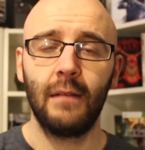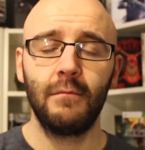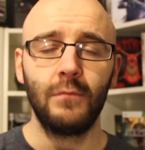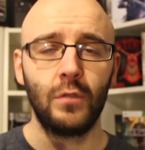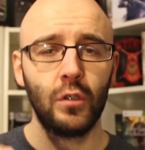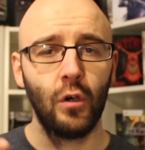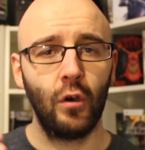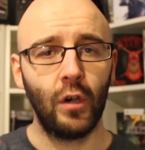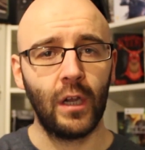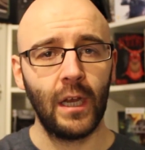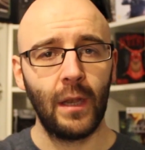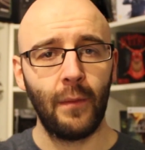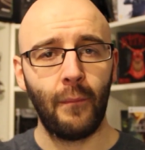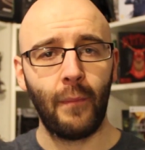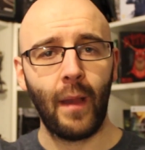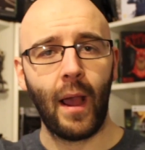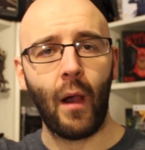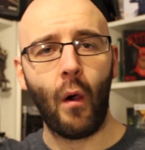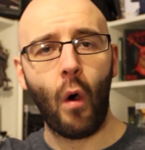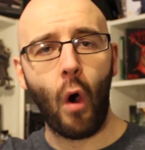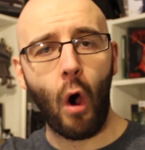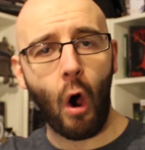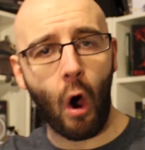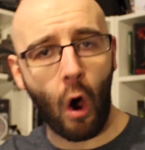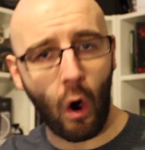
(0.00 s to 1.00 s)
I'm talking
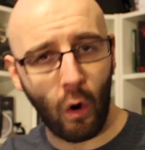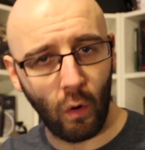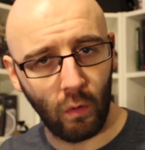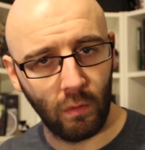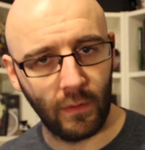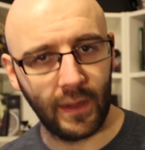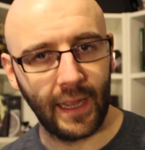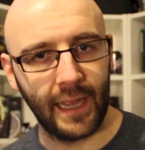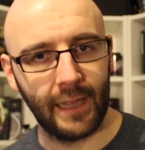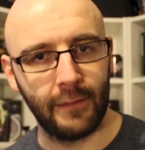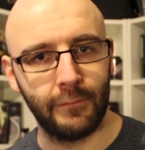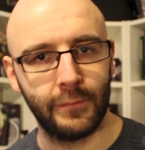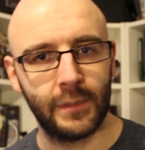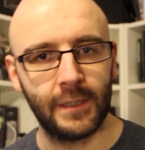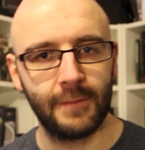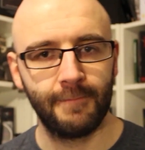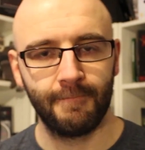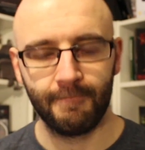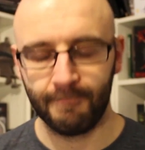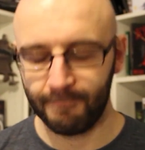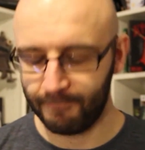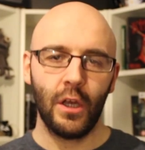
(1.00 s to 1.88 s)
about old games.